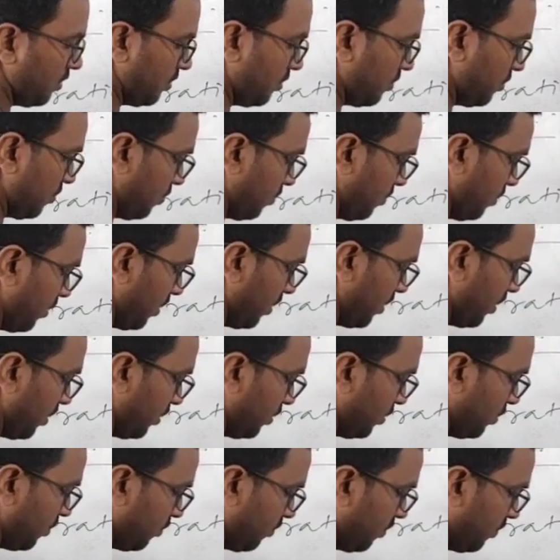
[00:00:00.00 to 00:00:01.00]
So the
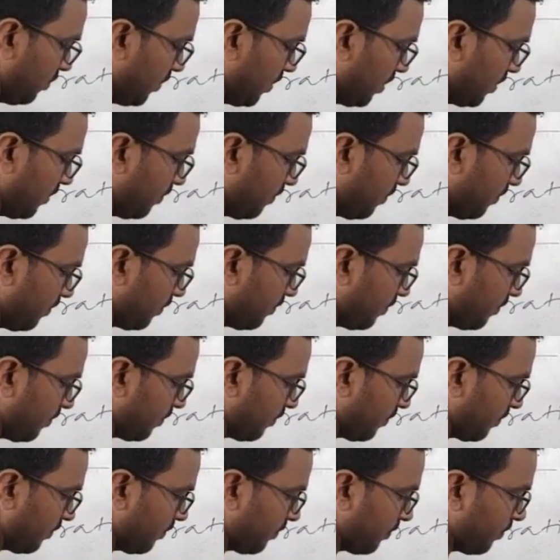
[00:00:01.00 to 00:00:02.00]
ratio will become
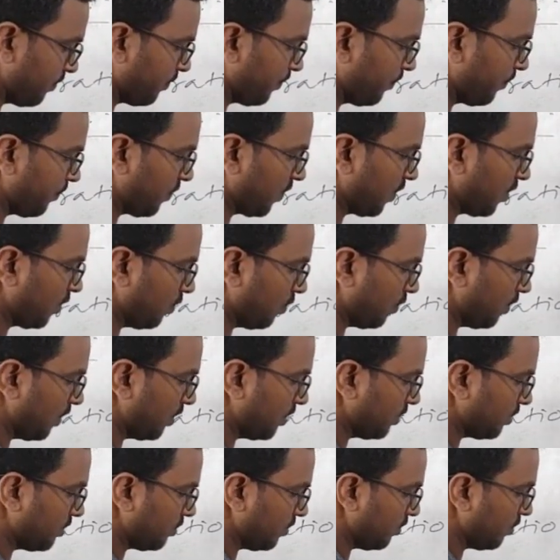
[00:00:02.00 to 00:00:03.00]

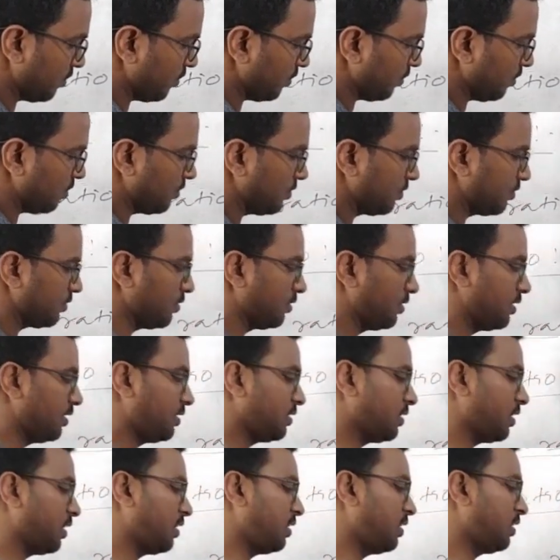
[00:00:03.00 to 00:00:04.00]
1:2. So
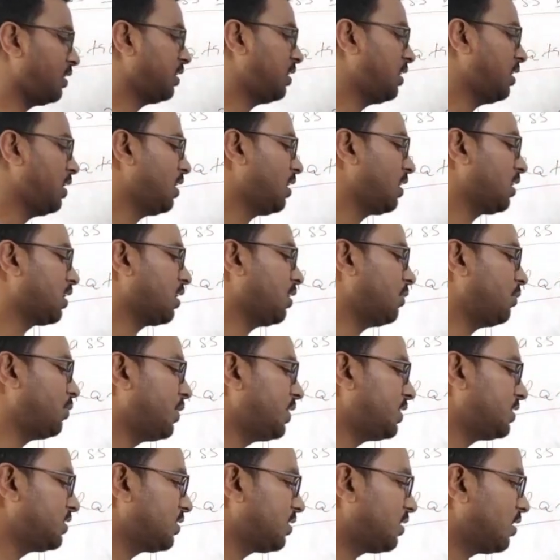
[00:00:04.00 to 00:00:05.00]
these are
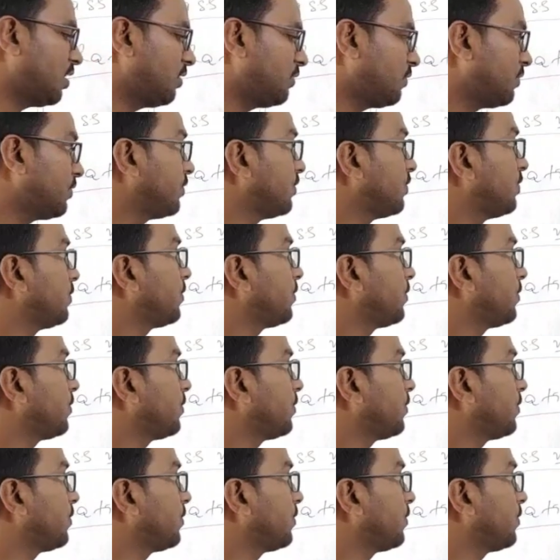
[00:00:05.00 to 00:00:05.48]
comparison of